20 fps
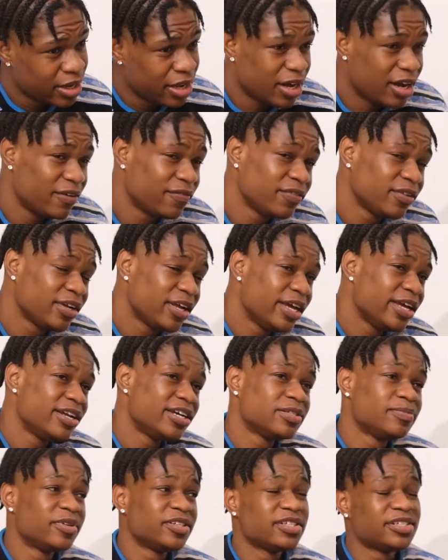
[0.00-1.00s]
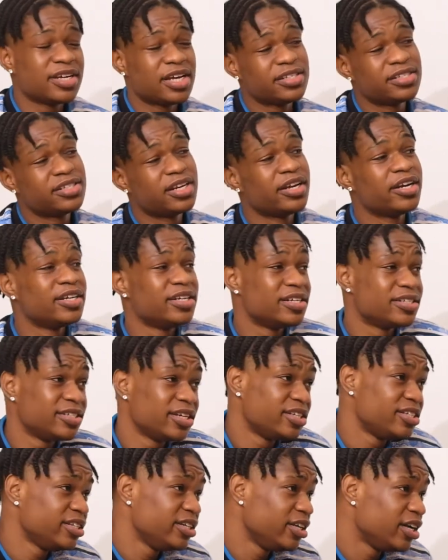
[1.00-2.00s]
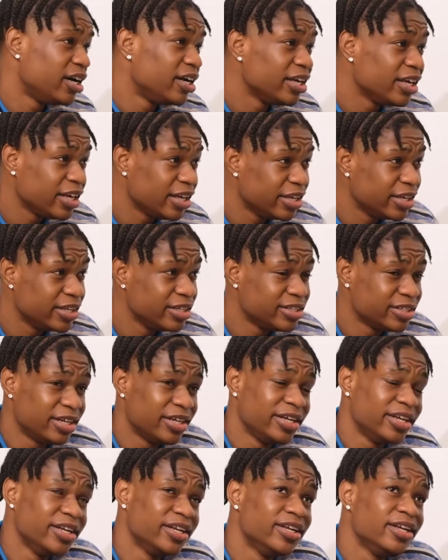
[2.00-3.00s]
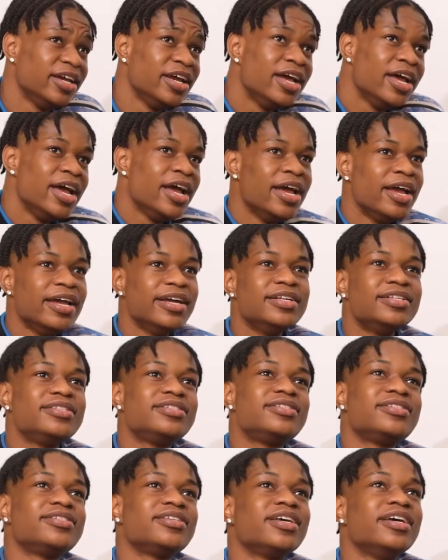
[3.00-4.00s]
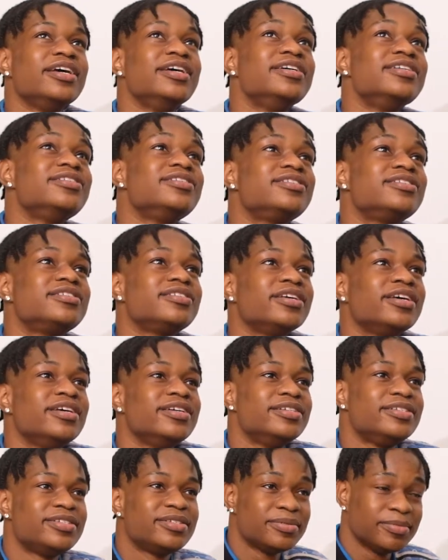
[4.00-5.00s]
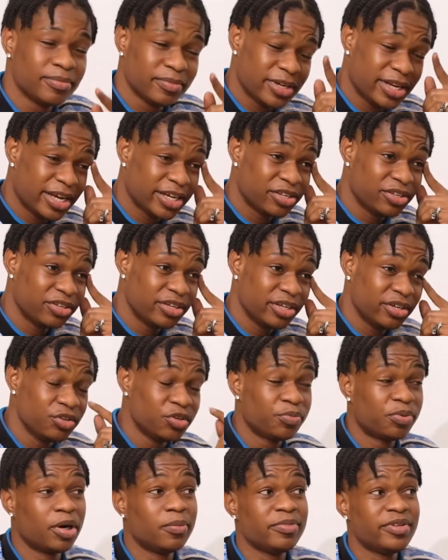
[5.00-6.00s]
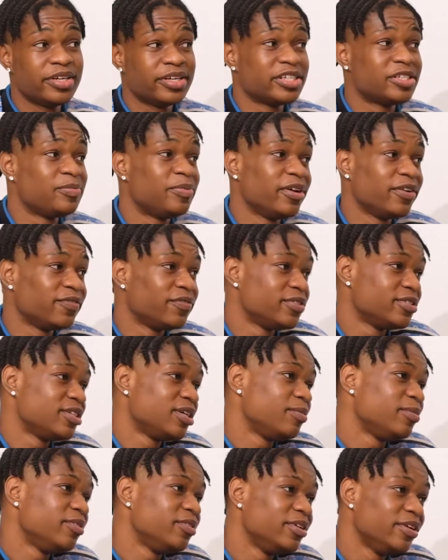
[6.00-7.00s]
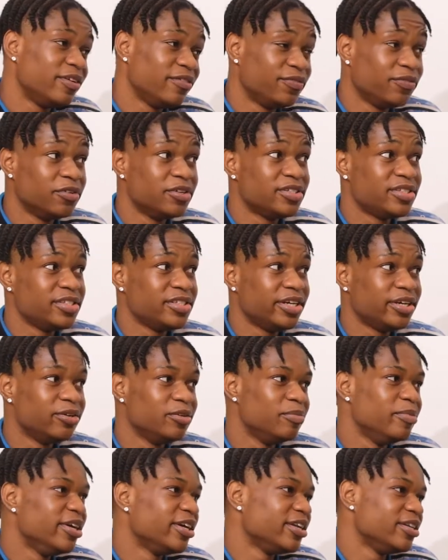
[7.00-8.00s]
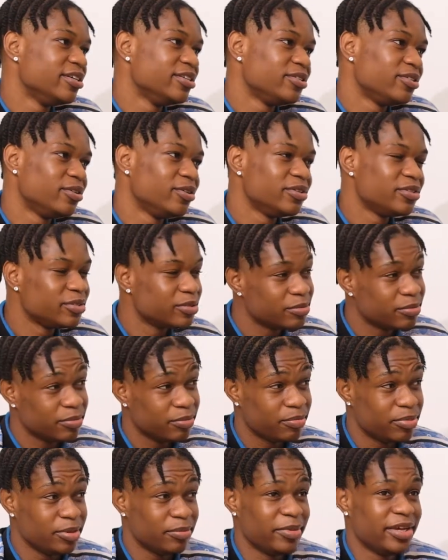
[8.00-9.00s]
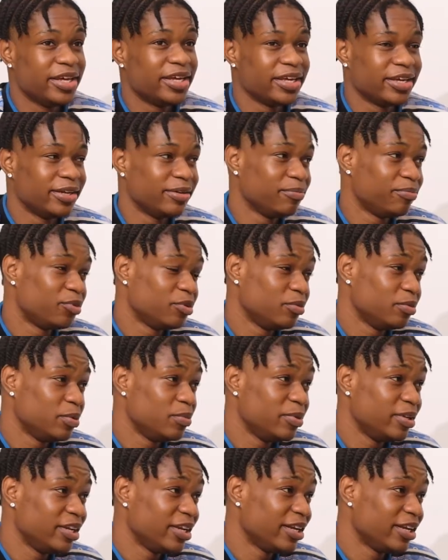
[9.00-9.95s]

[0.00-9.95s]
I feel like in as much as I started at such a young age, and then it's like you would probably expect for someone, a 14-year-old making a song, to be making probably